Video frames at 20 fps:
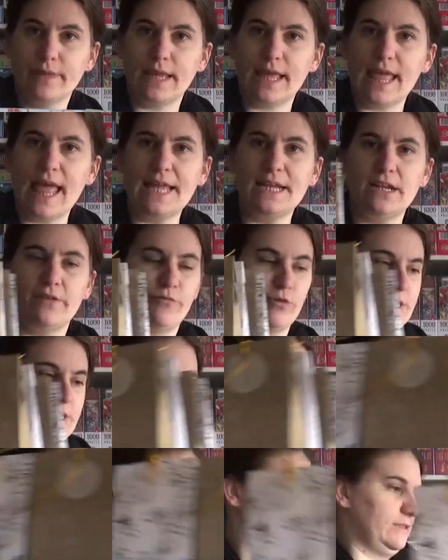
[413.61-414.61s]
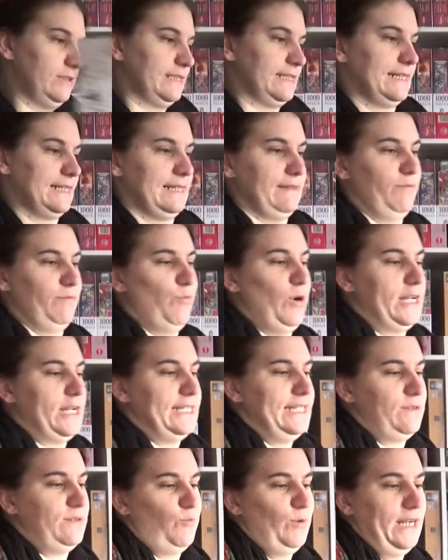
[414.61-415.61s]
kind of what it's look what
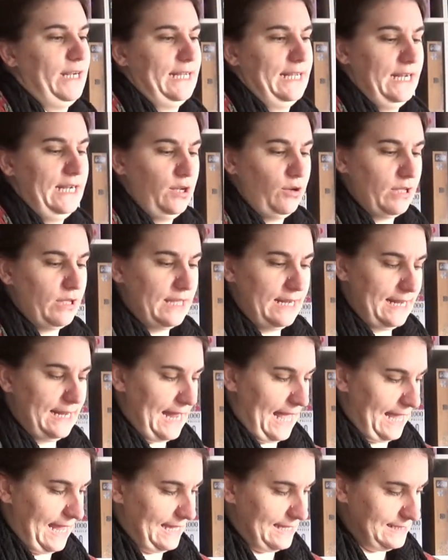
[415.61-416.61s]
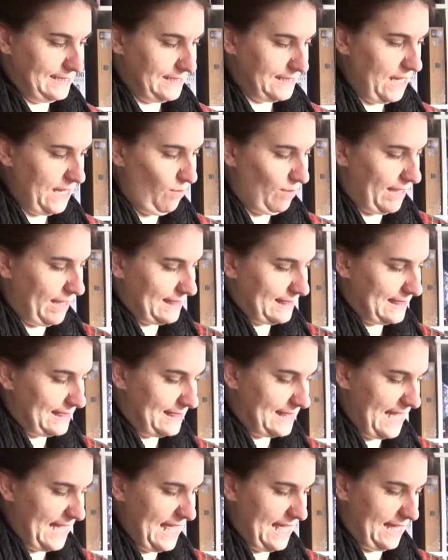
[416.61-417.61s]
it will look like. So and
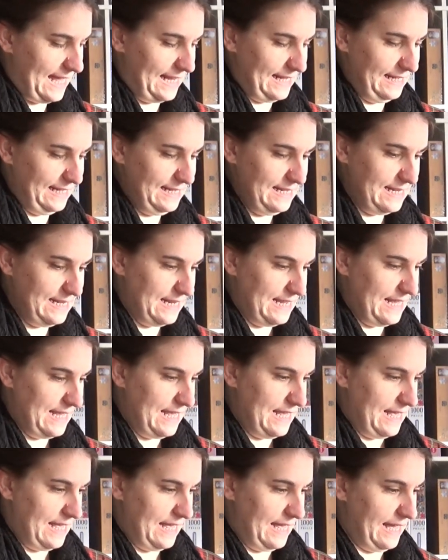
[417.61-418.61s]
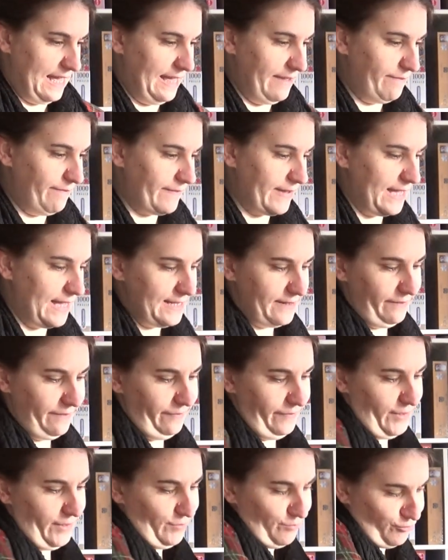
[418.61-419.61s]
then I've got a
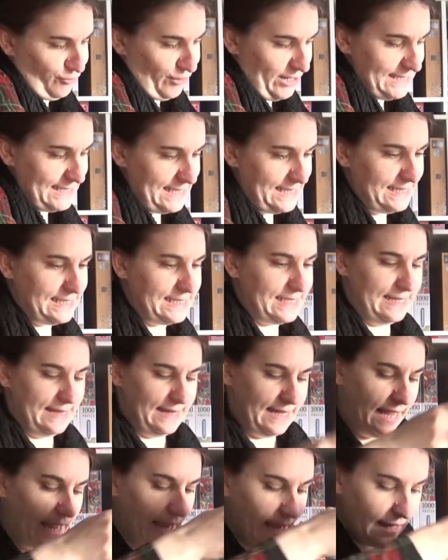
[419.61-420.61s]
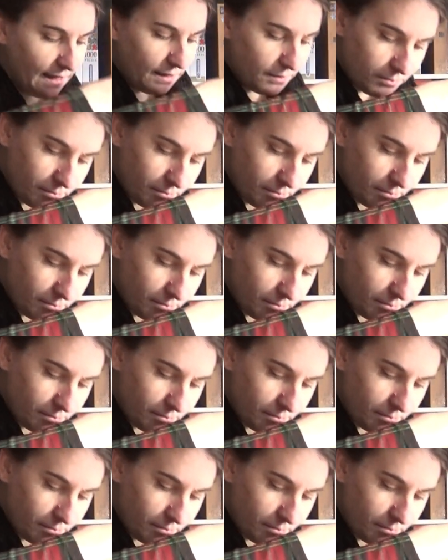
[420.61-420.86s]
few presents in there,